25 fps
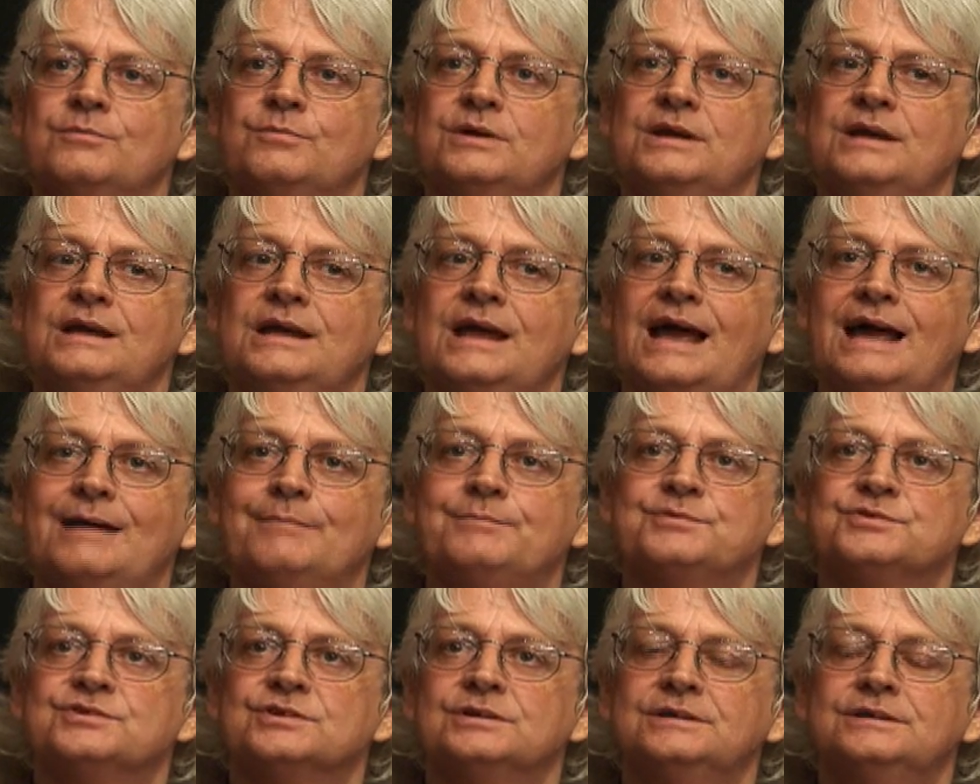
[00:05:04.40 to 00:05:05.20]
to be
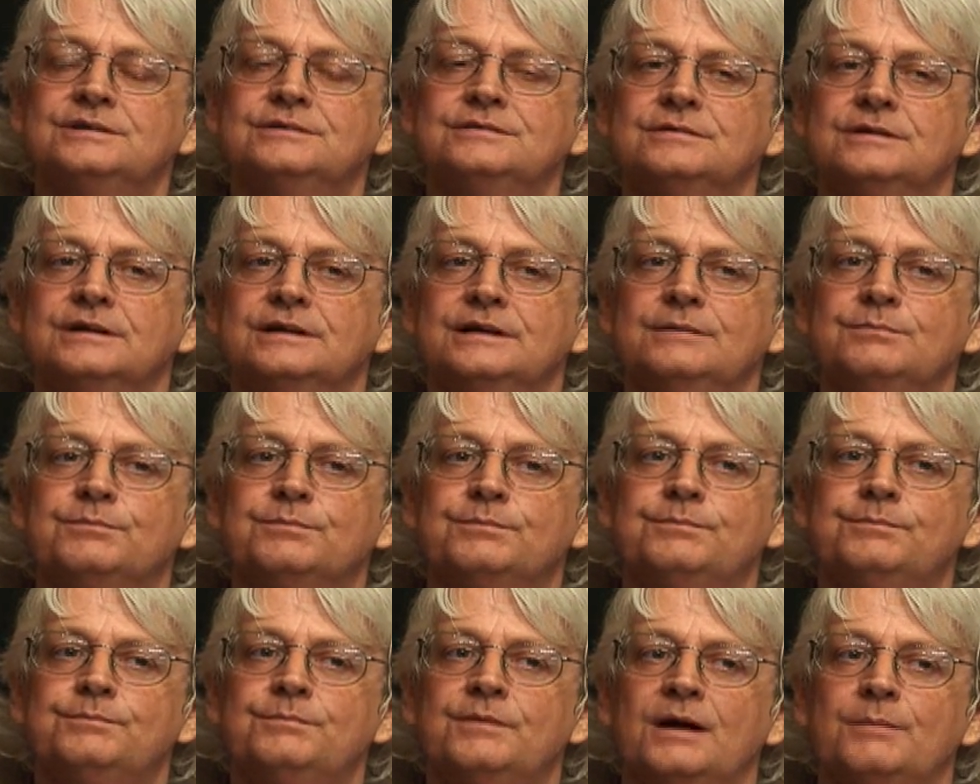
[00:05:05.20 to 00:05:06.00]
absolutely
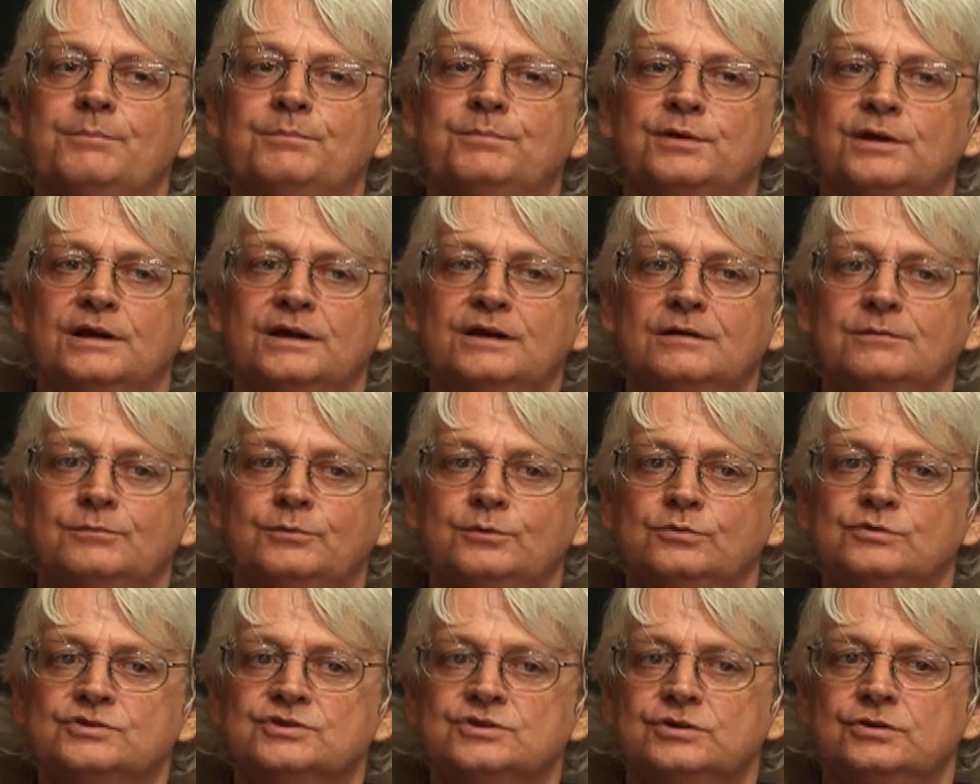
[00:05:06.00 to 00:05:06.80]

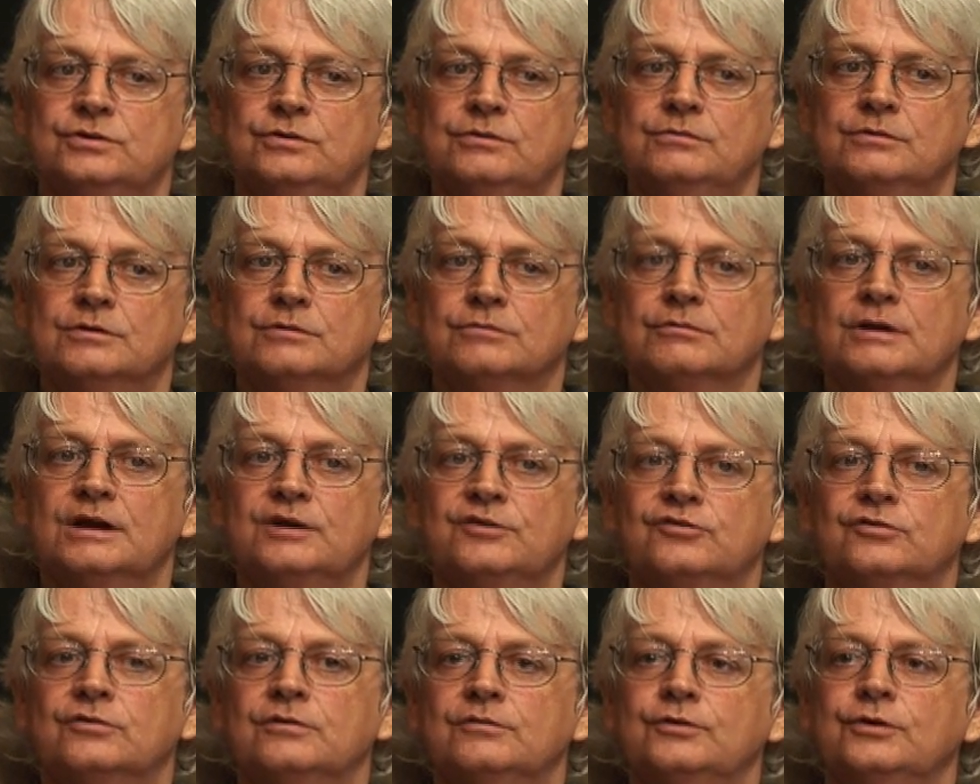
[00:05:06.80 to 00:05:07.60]
applicable to the
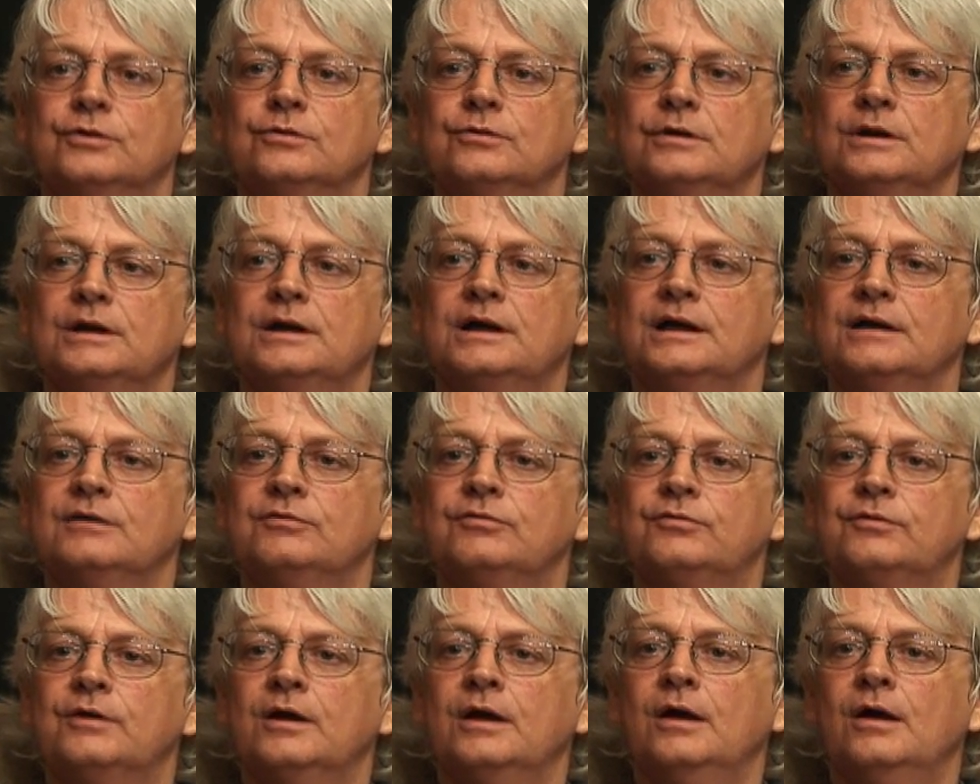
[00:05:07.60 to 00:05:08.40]
rest of your
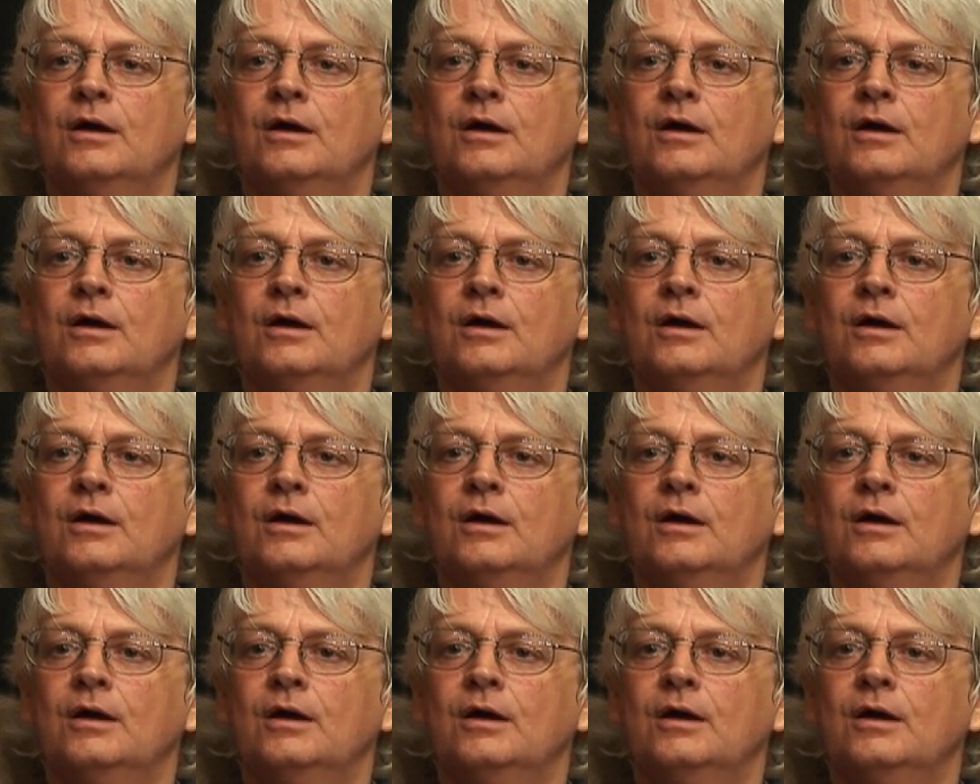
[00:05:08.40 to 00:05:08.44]
life.